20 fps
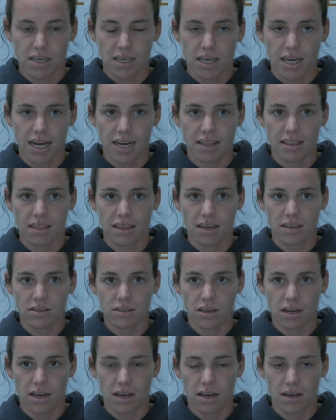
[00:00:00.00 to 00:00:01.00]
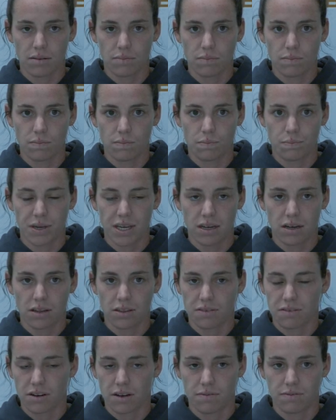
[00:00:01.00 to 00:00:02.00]
Yeah, I think um, being on
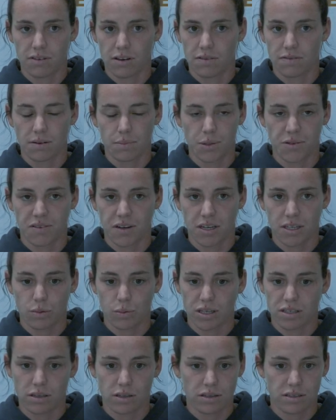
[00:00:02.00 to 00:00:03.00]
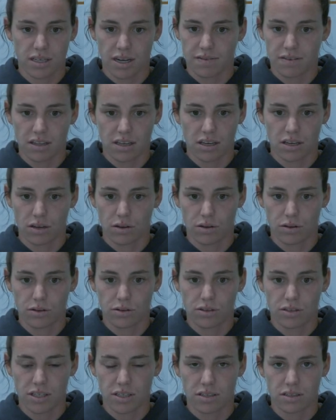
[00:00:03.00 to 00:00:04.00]
the front foot from the first whistle is definitely
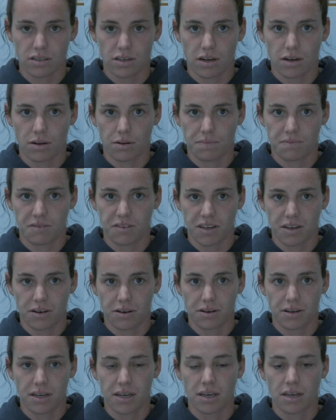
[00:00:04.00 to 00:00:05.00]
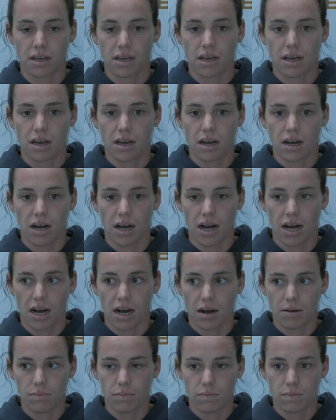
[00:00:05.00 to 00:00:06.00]
huge. This is our home field.
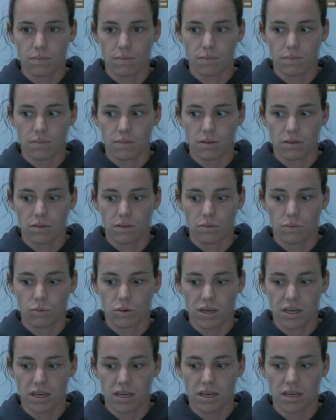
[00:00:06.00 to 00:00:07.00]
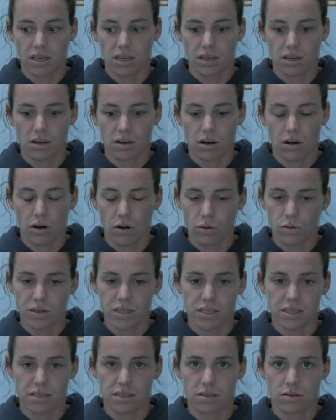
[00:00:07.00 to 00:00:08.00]
Um, we
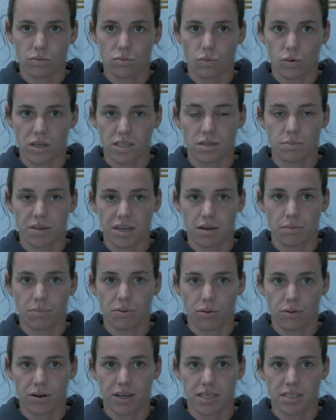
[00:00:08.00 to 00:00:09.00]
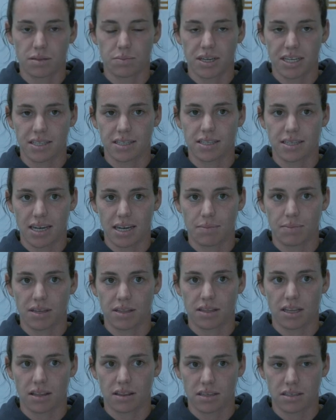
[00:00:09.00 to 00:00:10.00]
always want to make a point, to make a
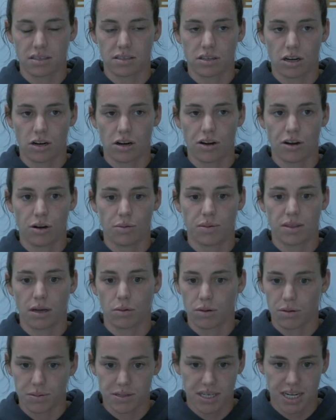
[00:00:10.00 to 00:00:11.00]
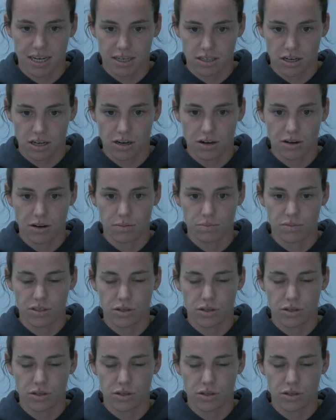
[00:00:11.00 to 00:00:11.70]
statement that this is our home and that we protect our home.